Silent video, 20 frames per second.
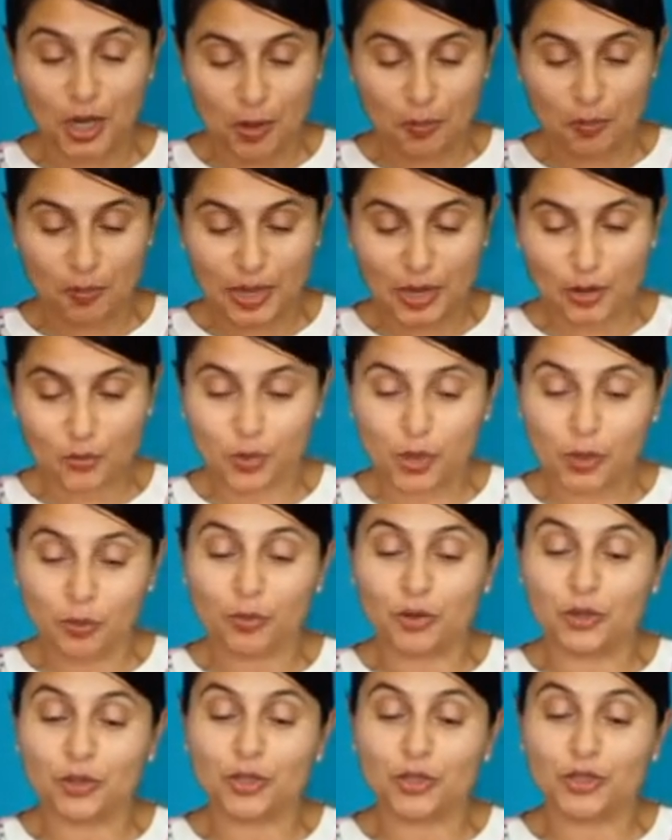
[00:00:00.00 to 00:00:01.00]
about what I'm
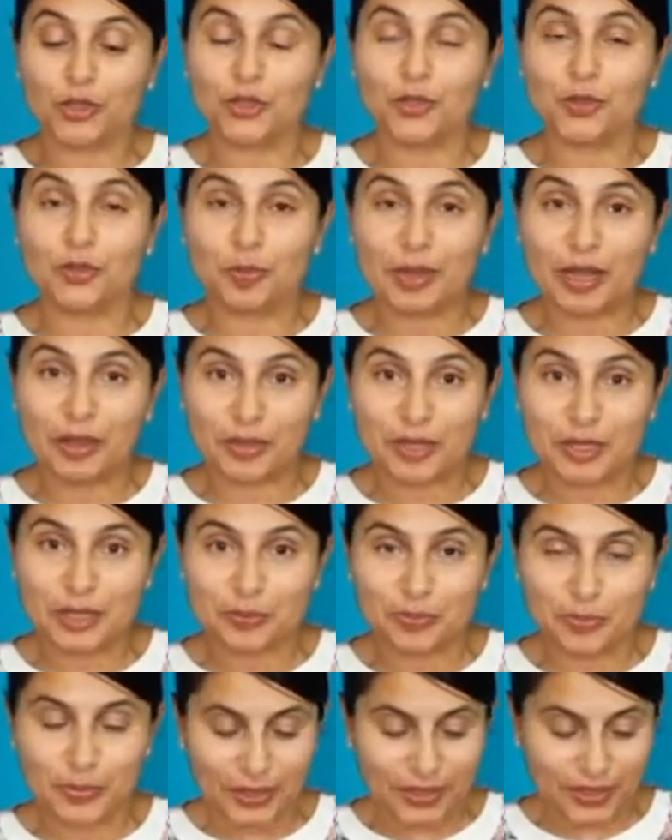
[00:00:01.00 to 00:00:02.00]
going to do about these
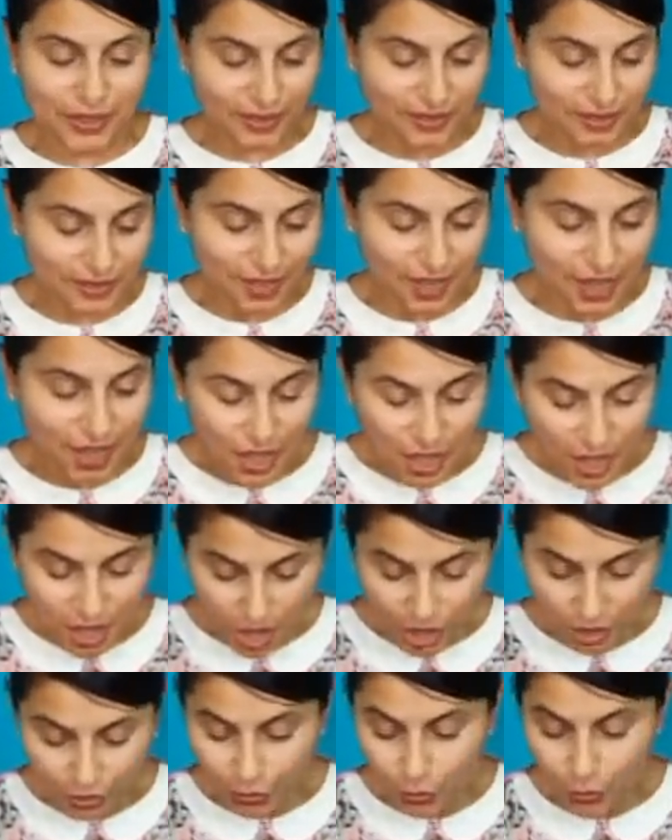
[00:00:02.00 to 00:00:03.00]
beads.
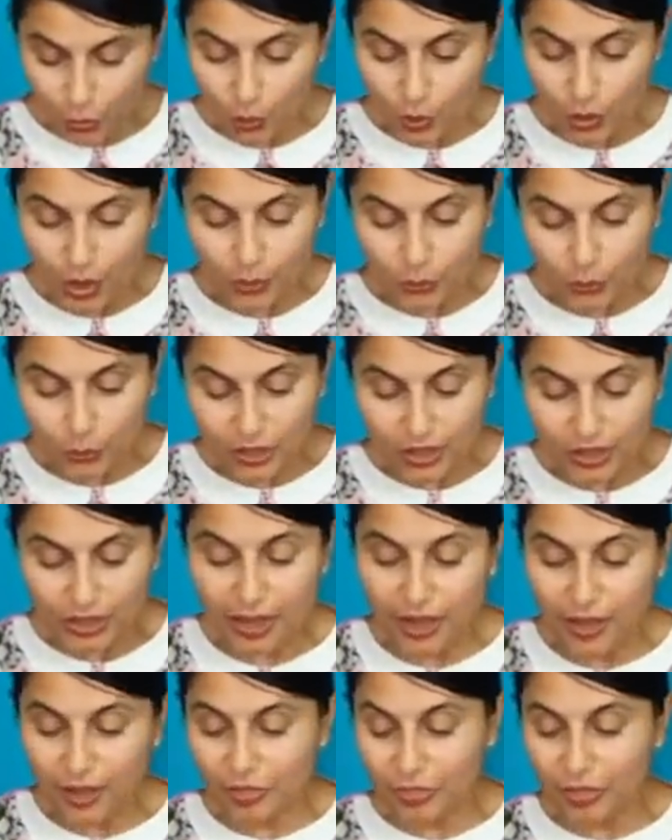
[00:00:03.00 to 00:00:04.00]
I thought I would
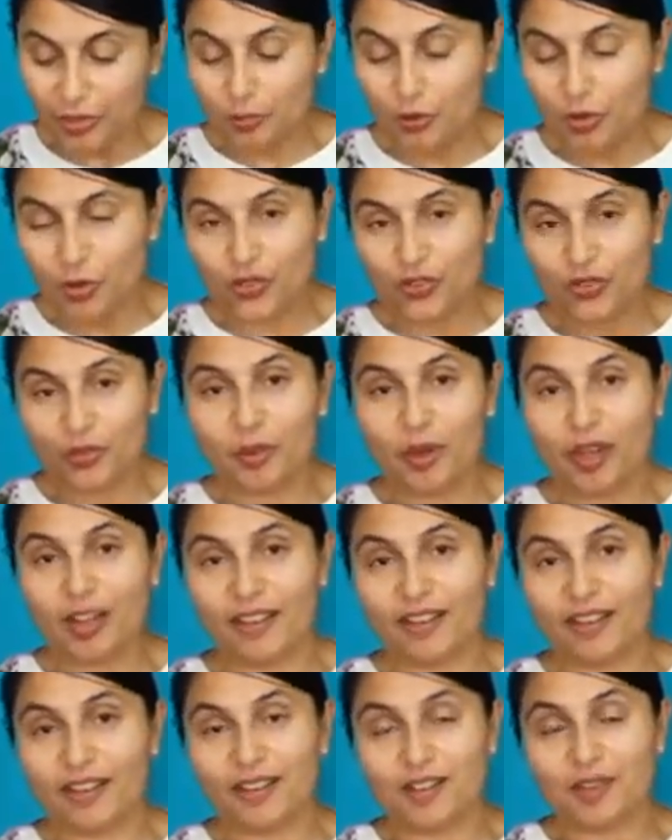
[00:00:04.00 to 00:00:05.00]
cut them off, but
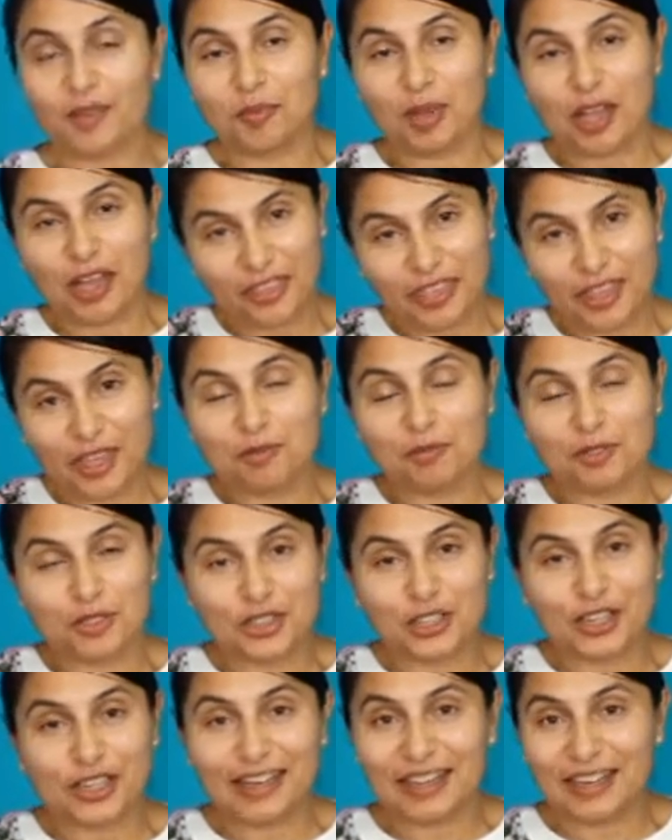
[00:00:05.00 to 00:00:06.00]
I think I'm just
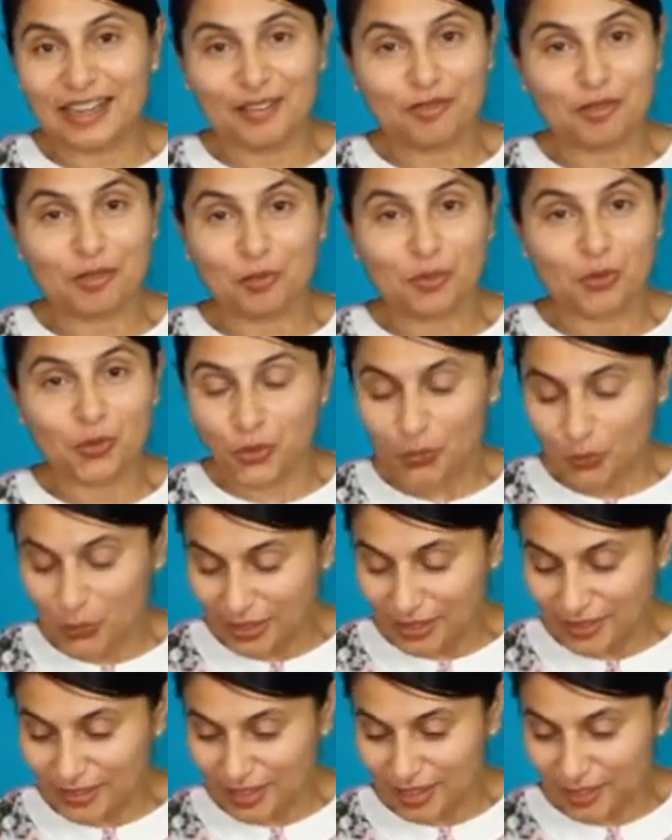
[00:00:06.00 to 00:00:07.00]
going to leave them all the way
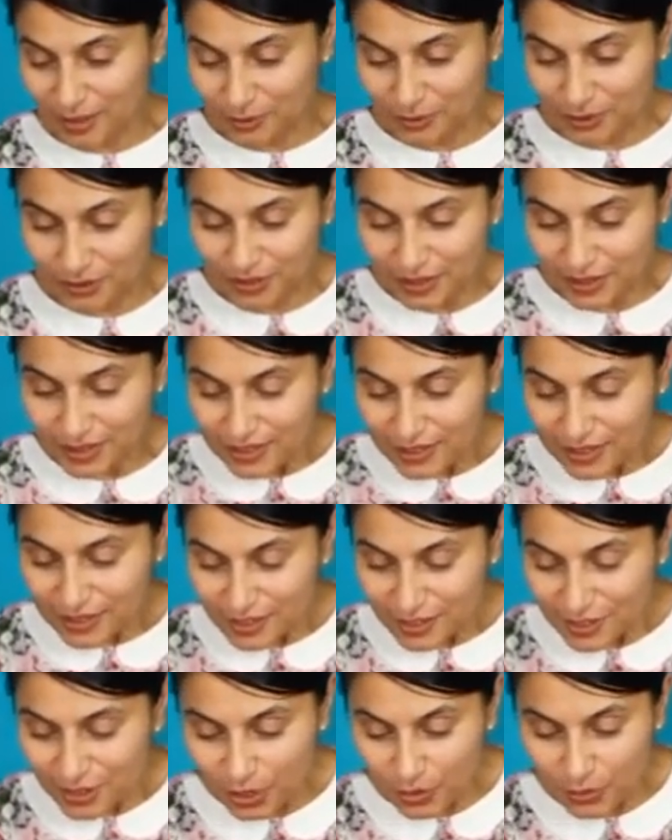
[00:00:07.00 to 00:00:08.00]
down.
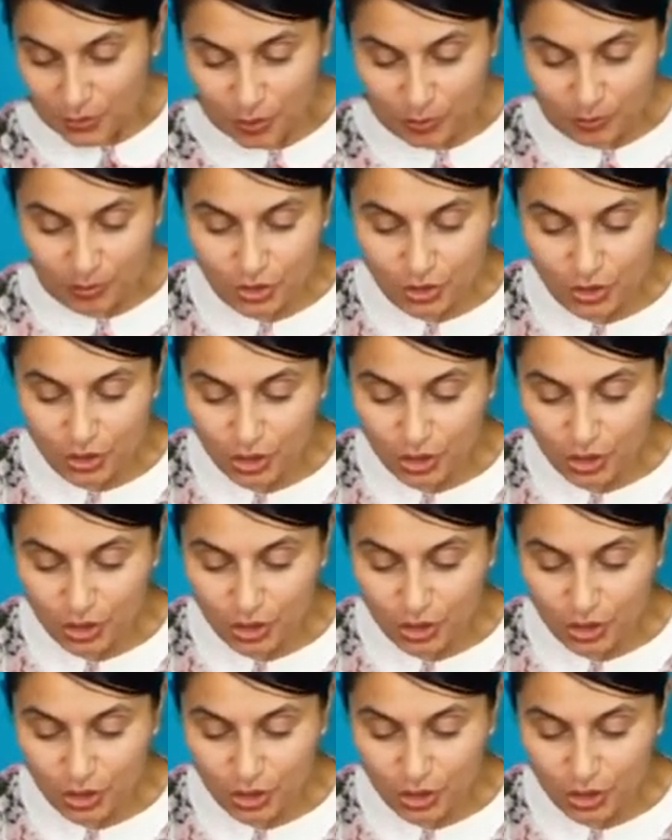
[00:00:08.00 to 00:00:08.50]
So I'm just